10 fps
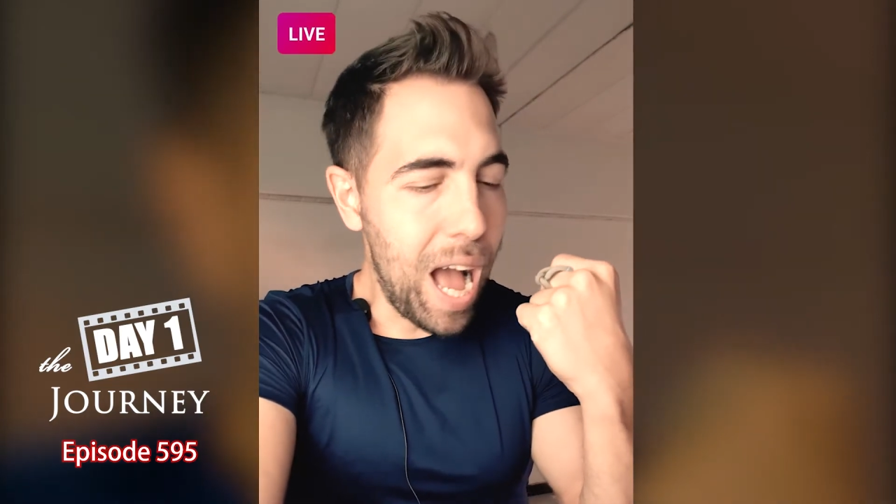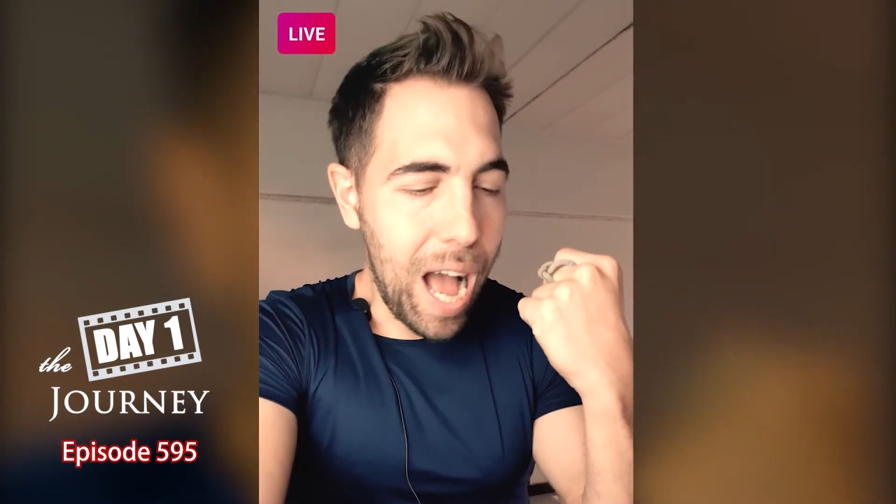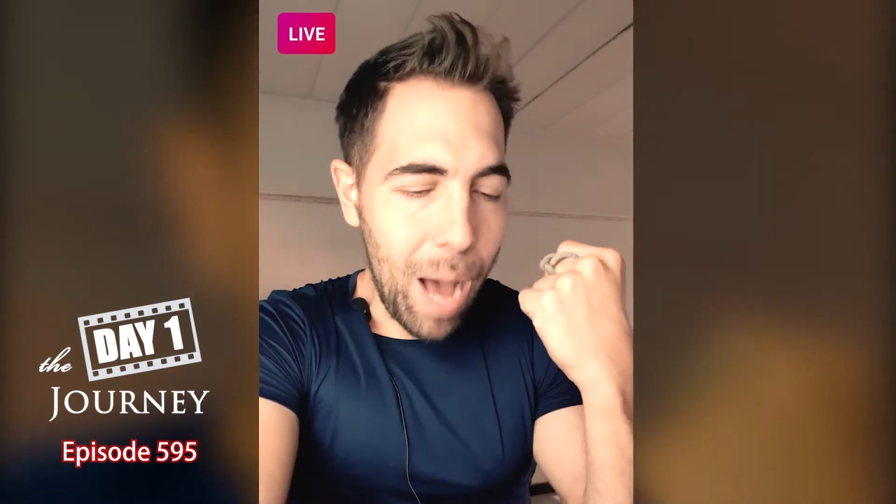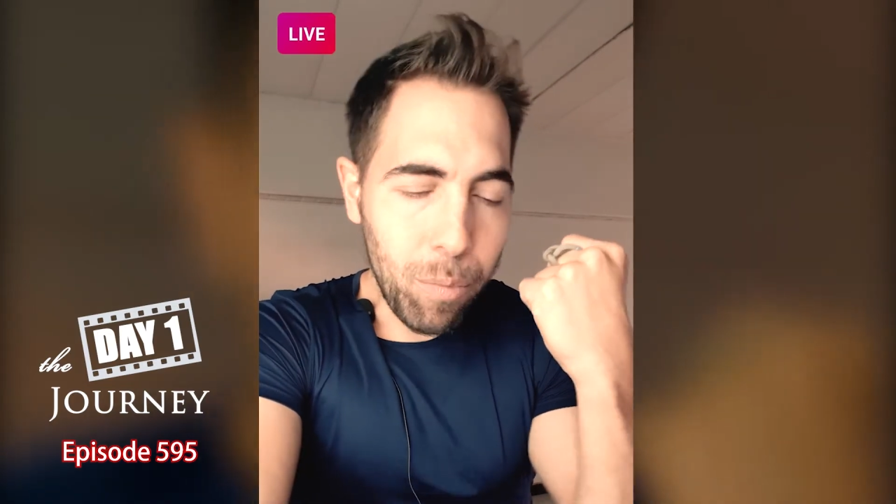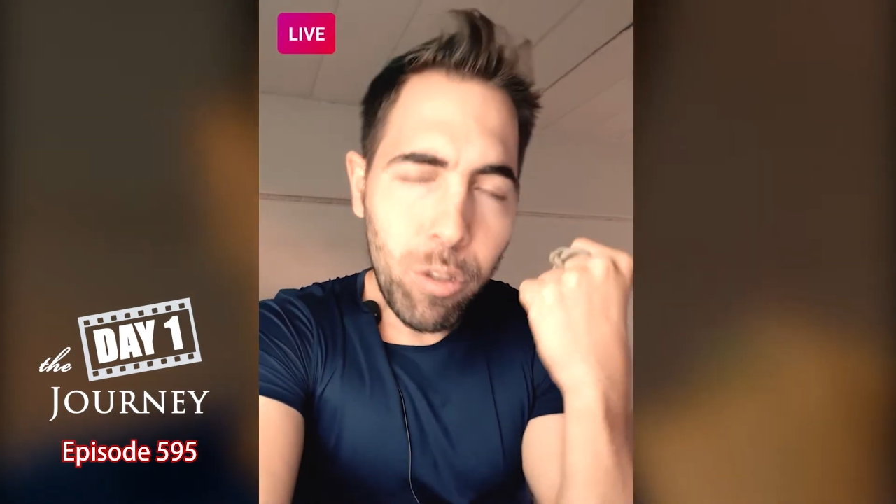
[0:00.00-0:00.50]

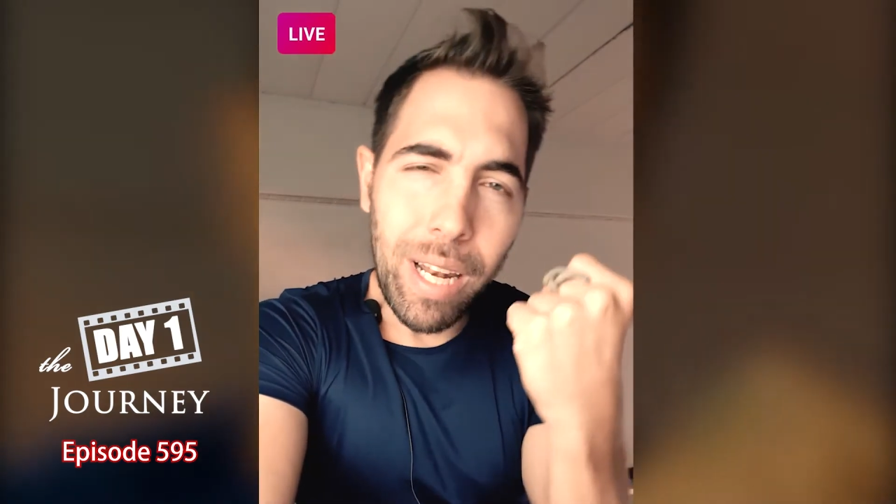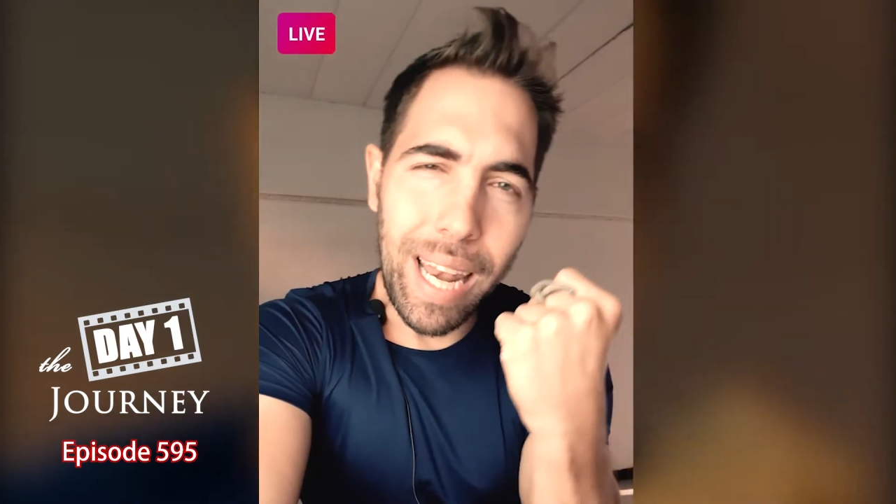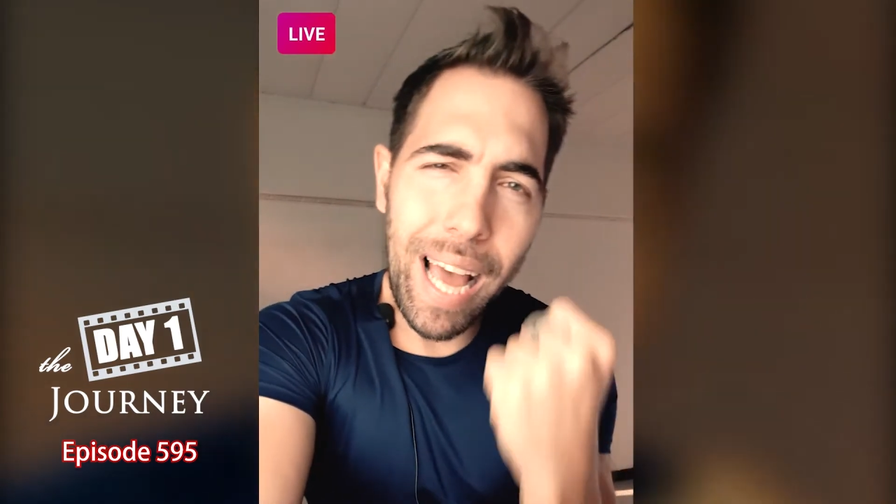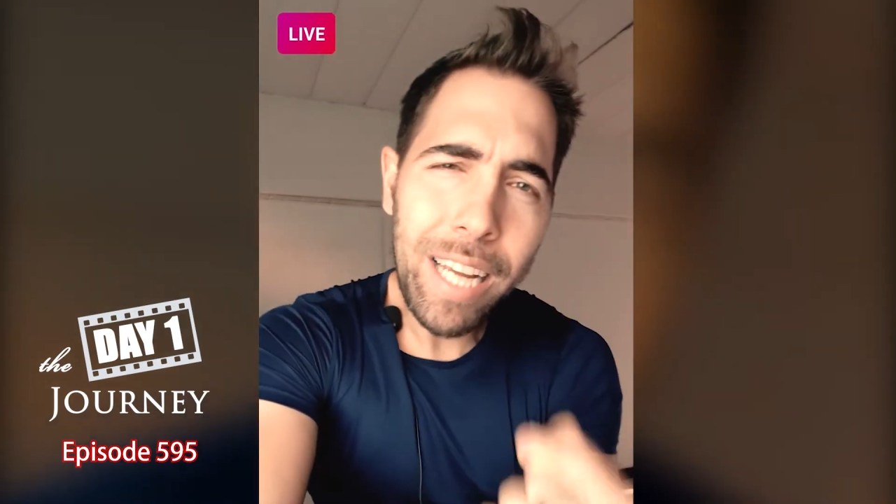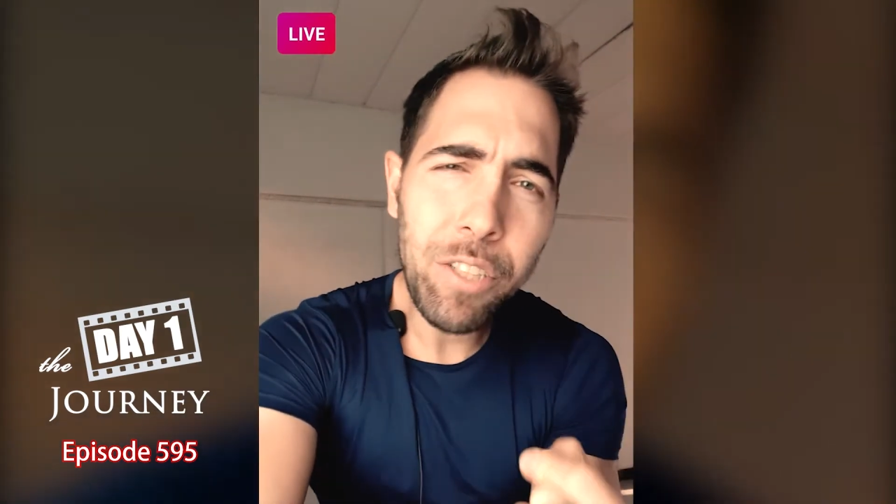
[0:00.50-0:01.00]
not
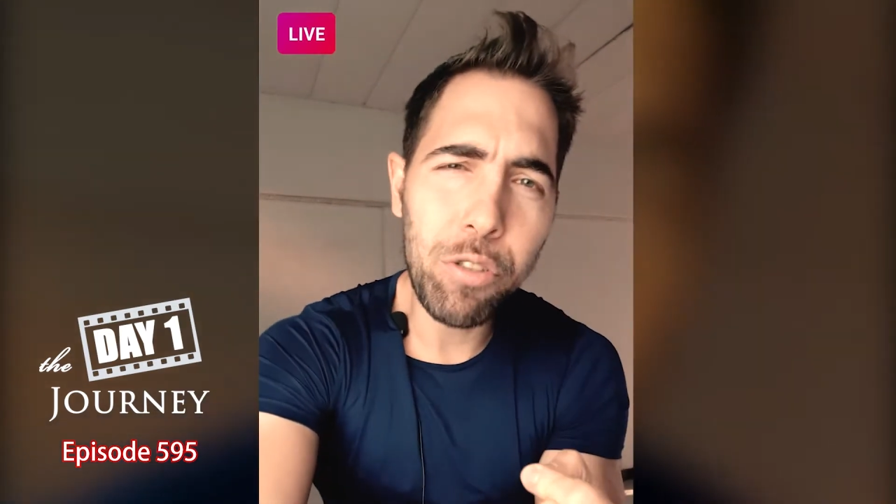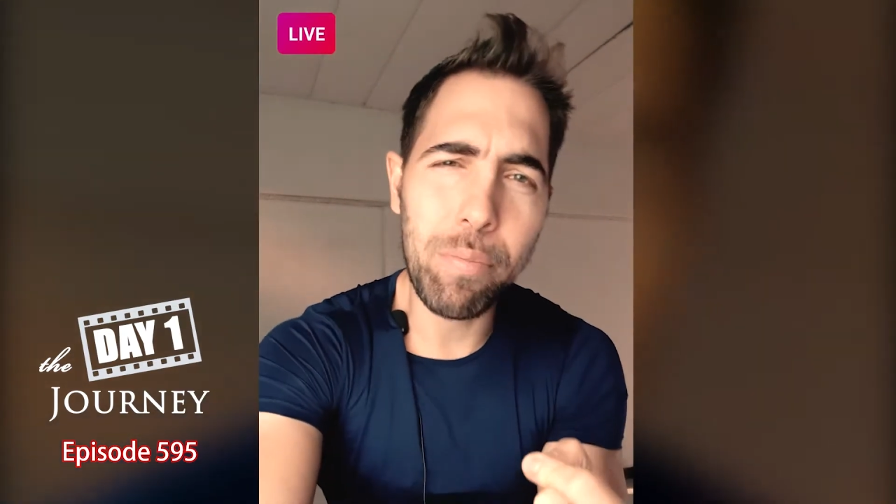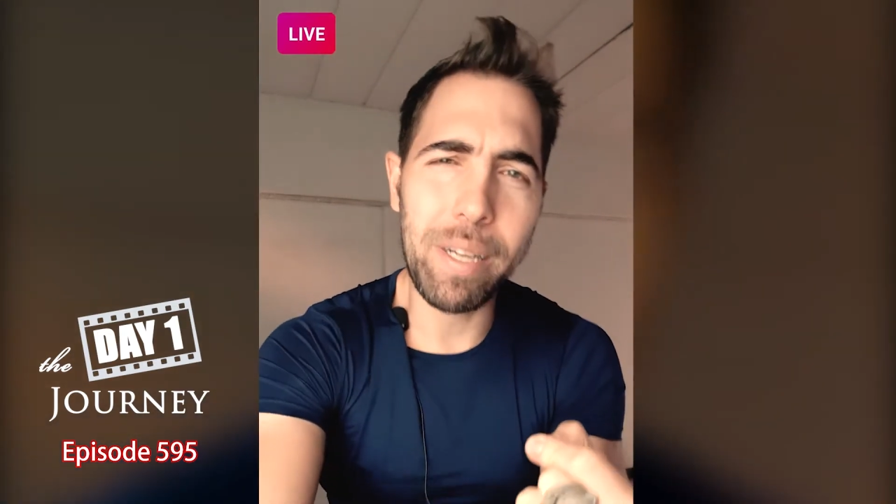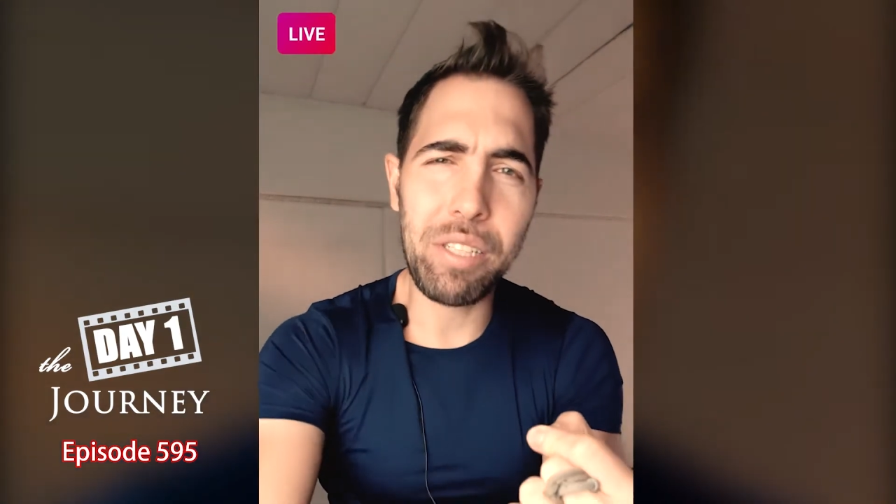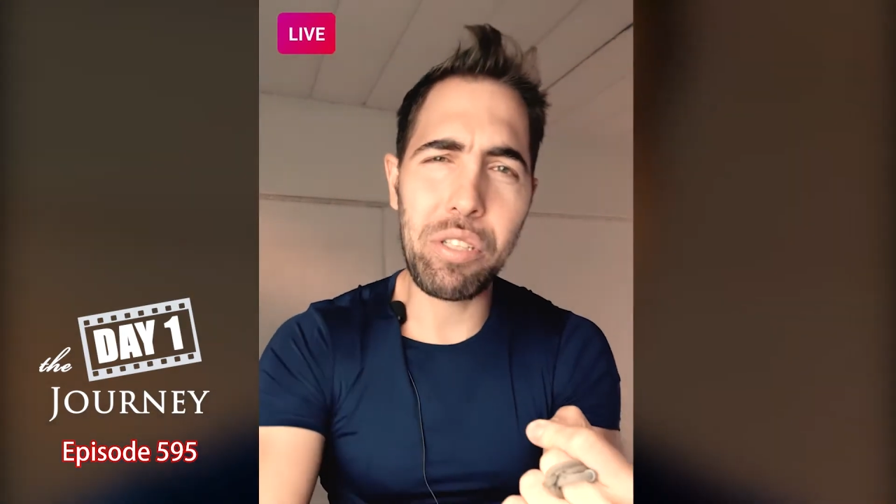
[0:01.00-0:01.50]
lying to
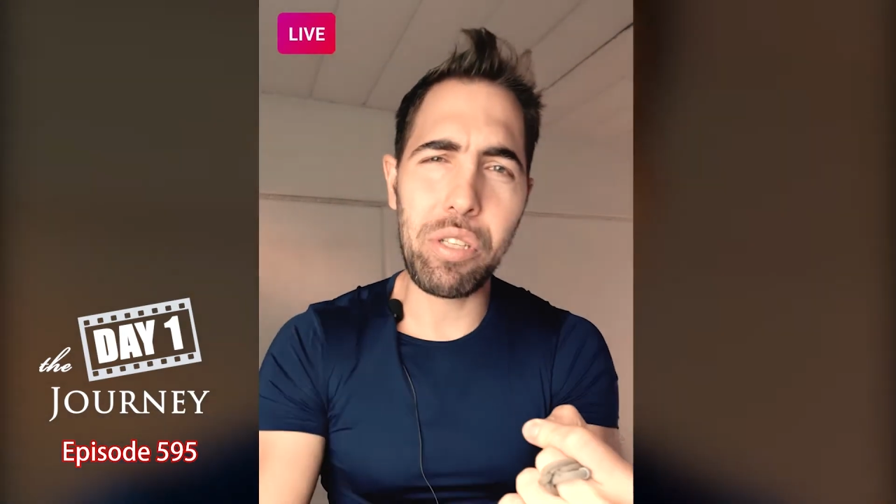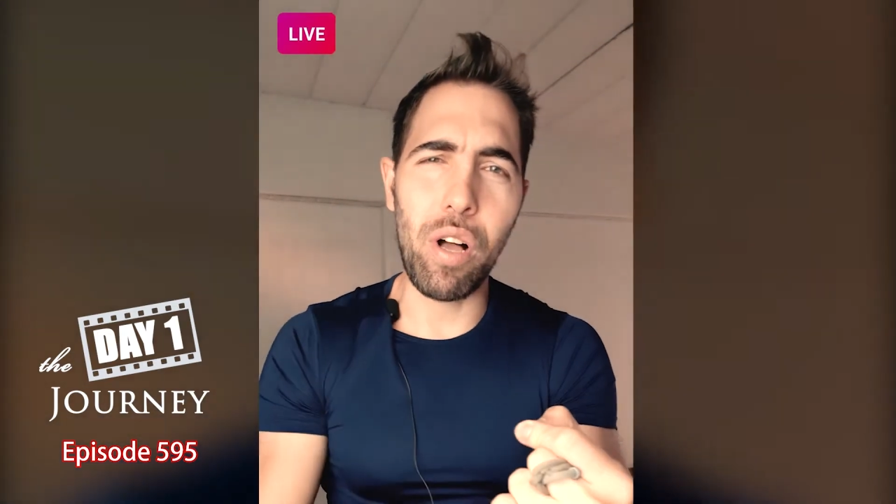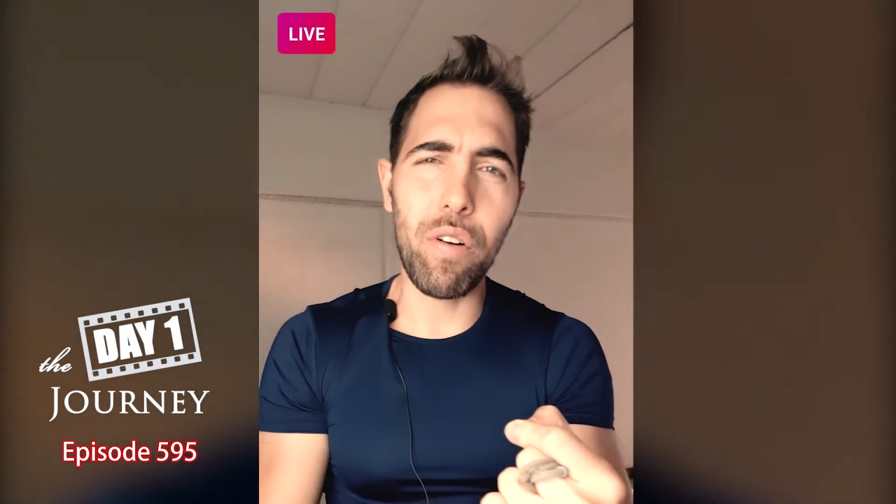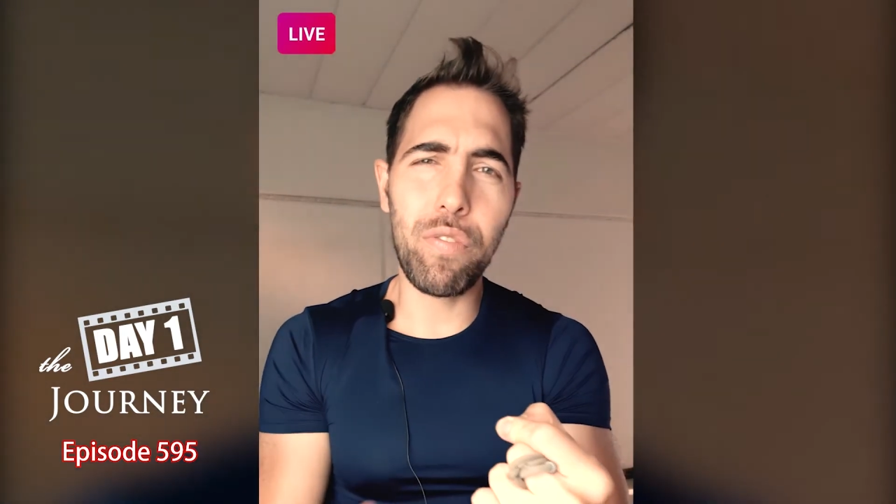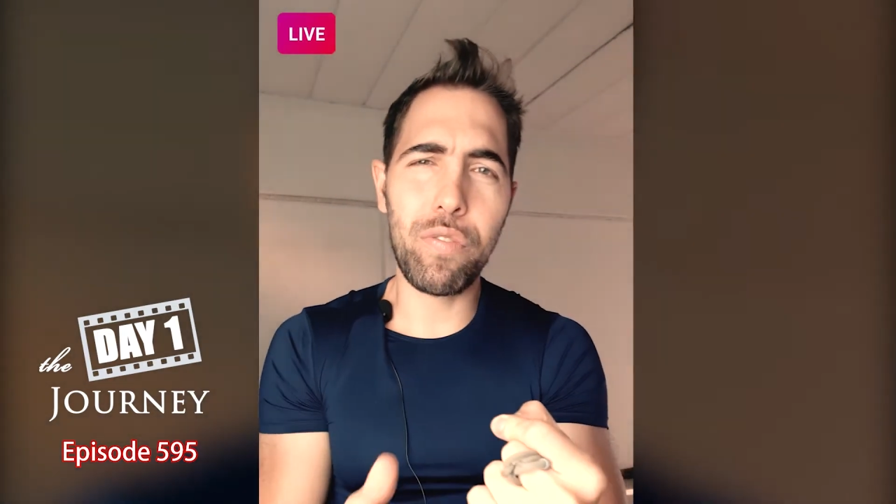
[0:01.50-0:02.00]

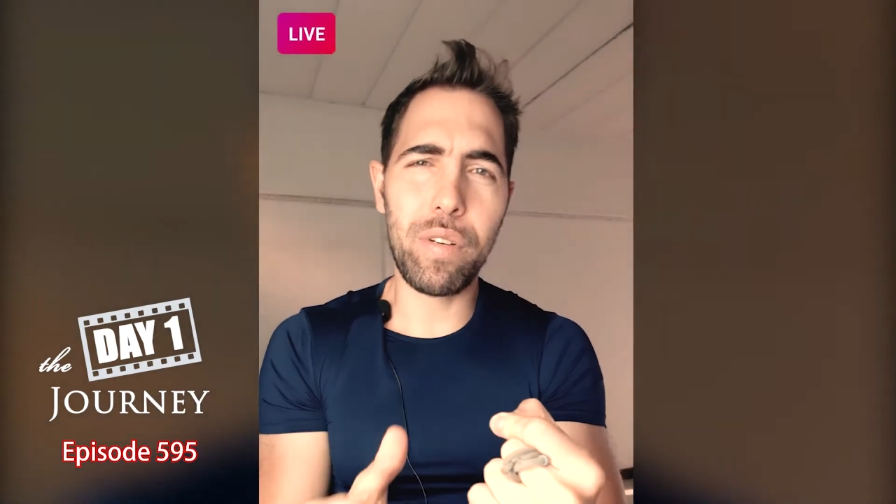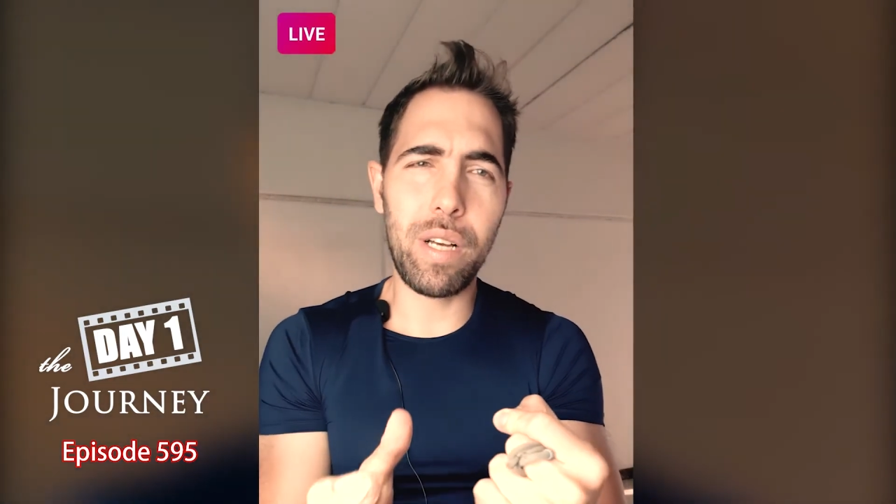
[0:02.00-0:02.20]
myself